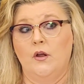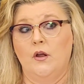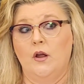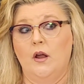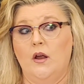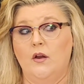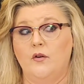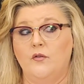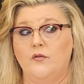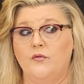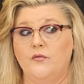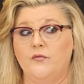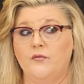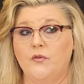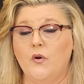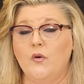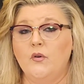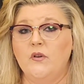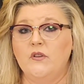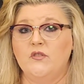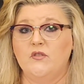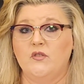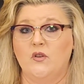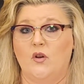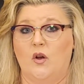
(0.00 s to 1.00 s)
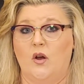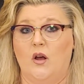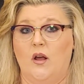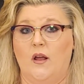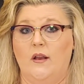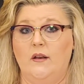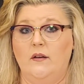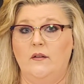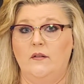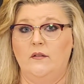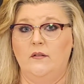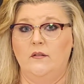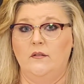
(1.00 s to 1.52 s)
And focus
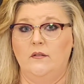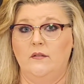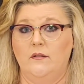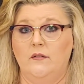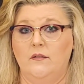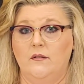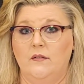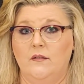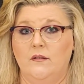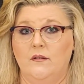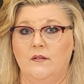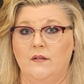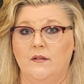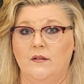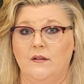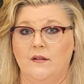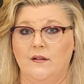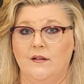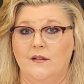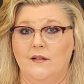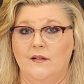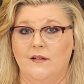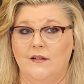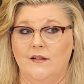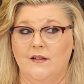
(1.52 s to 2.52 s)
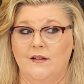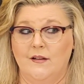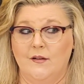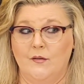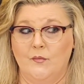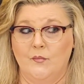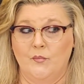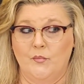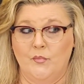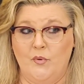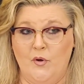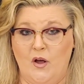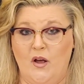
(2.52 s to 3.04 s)
on
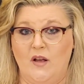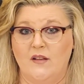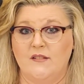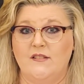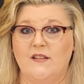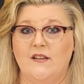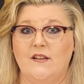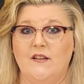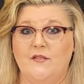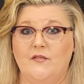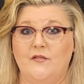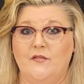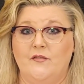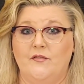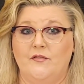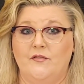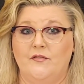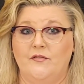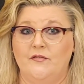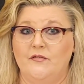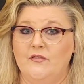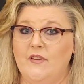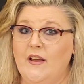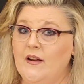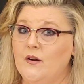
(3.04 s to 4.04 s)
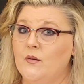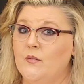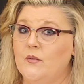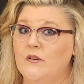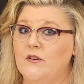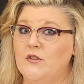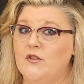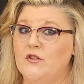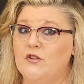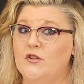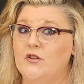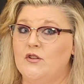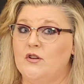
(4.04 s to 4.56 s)
positive
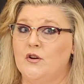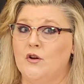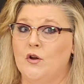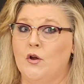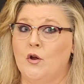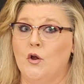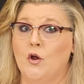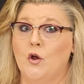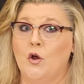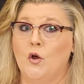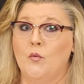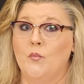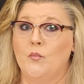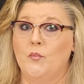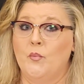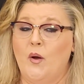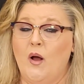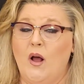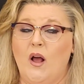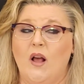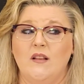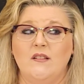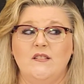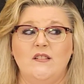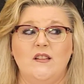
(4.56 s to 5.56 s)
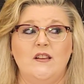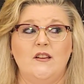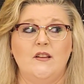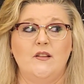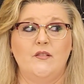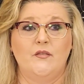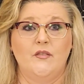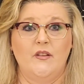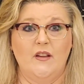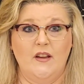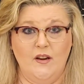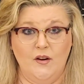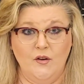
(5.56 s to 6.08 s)
language, positive
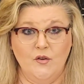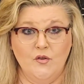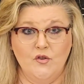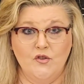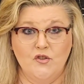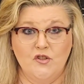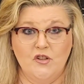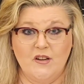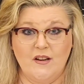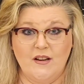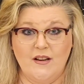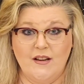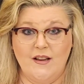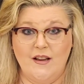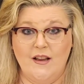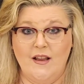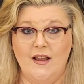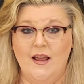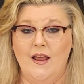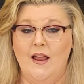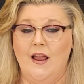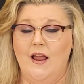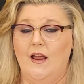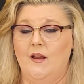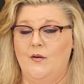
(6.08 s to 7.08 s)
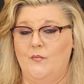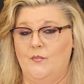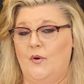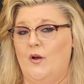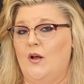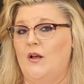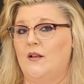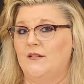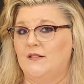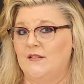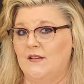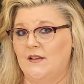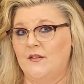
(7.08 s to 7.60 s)
energy, and
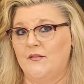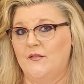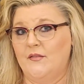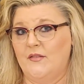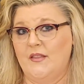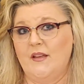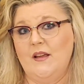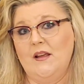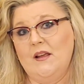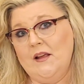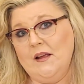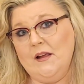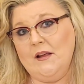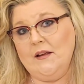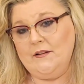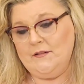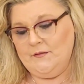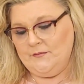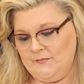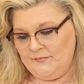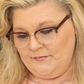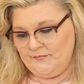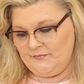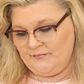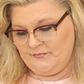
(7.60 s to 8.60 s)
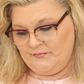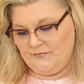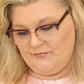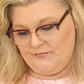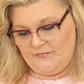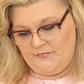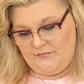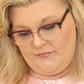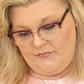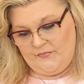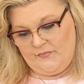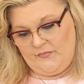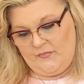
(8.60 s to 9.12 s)
positive thinking.
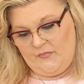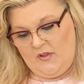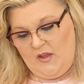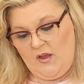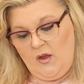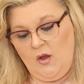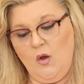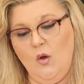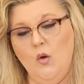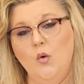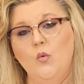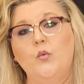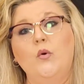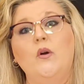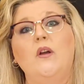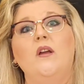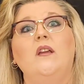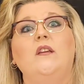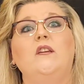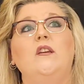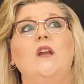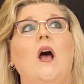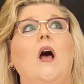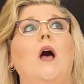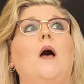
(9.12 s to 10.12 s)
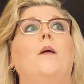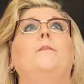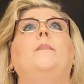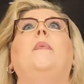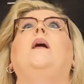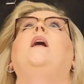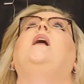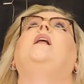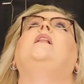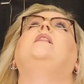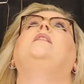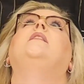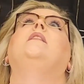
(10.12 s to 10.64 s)
You would not
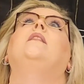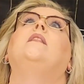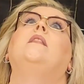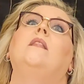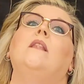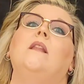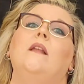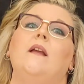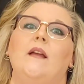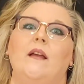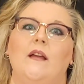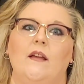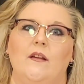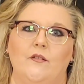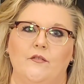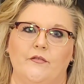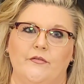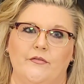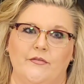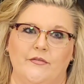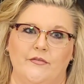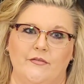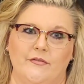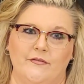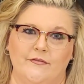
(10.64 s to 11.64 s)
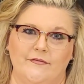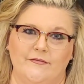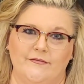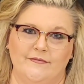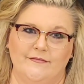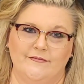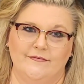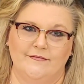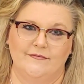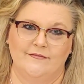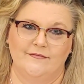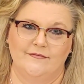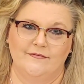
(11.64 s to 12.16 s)
believe
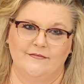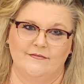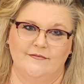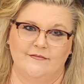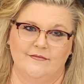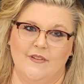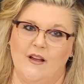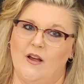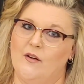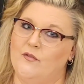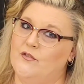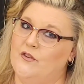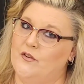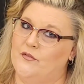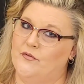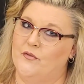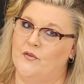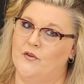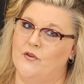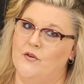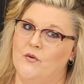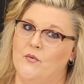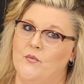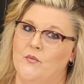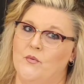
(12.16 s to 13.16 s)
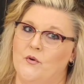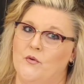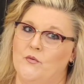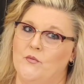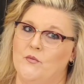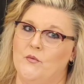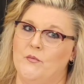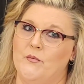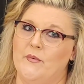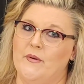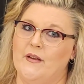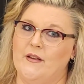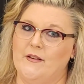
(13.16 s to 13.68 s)
how different your world will
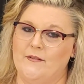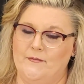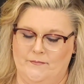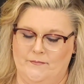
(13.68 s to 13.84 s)
be.